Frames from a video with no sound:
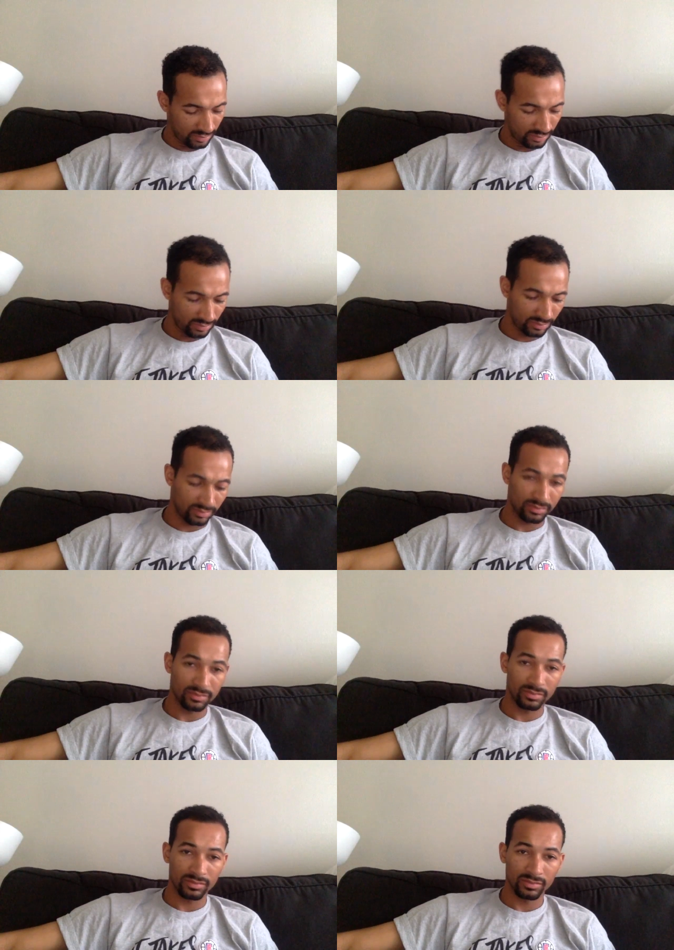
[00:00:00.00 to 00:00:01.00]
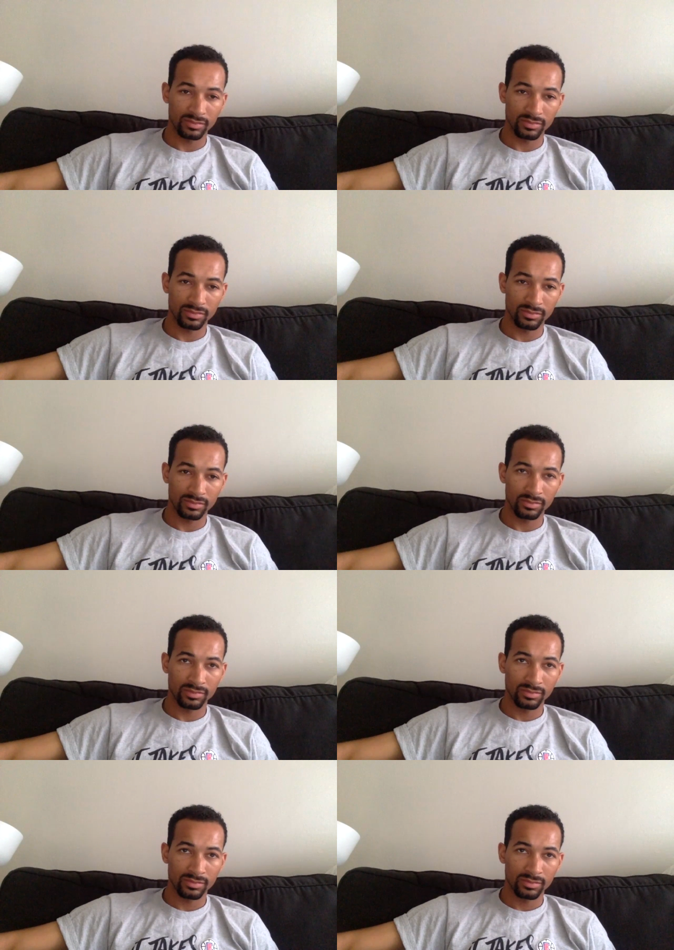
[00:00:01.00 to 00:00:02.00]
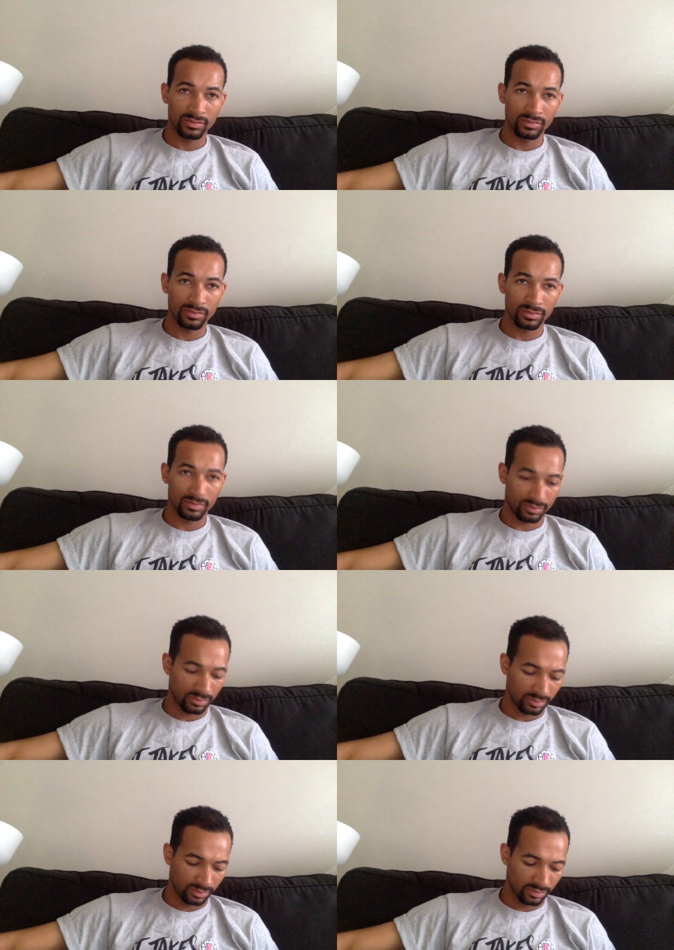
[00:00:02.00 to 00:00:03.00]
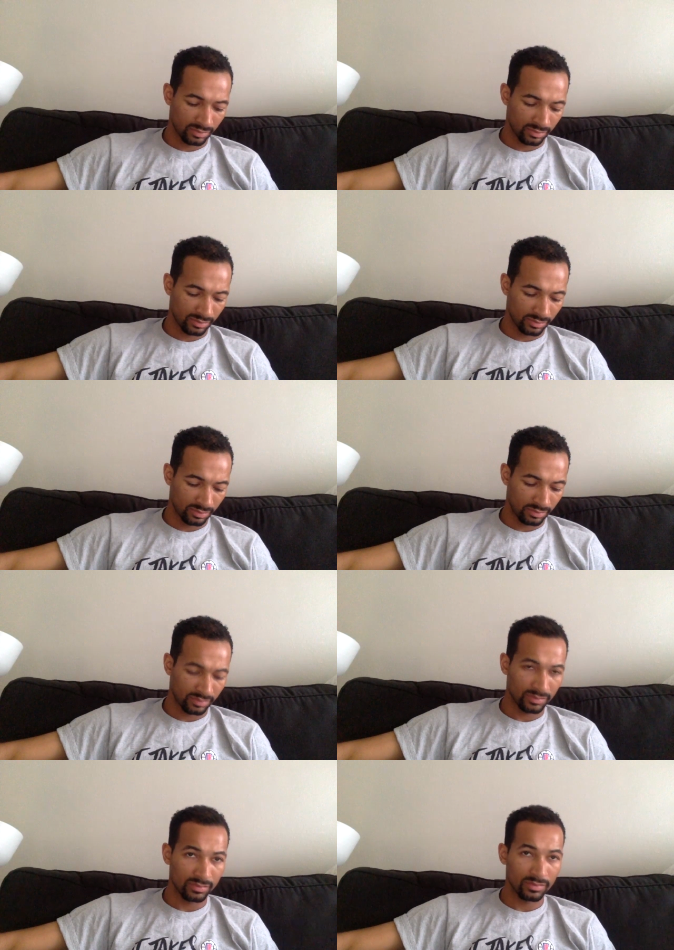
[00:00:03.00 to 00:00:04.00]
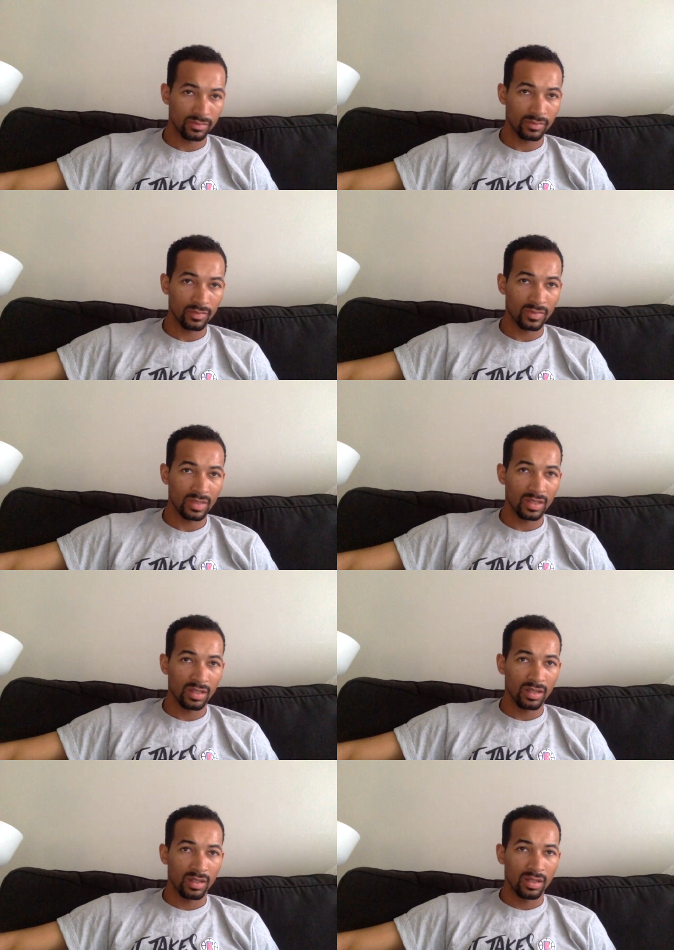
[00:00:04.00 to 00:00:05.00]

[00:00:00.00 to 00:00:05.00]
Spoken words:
(no one is talking)